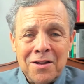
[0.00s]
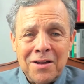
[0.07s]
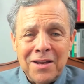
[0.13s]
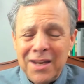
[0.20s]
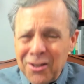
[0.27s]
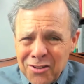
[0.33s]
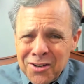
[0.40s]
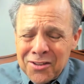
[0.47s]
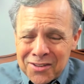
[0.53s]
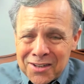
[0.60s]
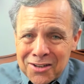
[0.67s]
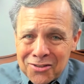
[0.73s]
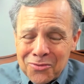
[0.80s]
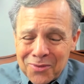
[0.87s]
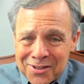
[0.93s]
Isn't
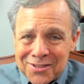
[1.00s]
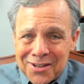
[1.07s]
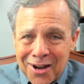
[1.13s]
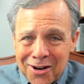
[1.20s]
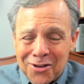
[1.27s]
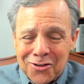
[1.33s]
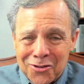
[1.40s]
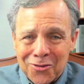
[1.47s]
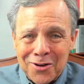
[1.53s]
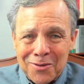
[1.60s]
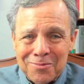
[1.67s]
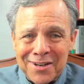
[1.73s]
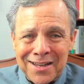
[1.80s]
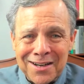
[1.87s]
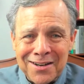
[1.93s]
this what Donald
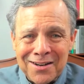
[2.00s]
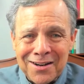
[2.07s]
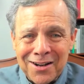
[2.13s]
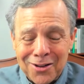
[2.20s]
Trump did,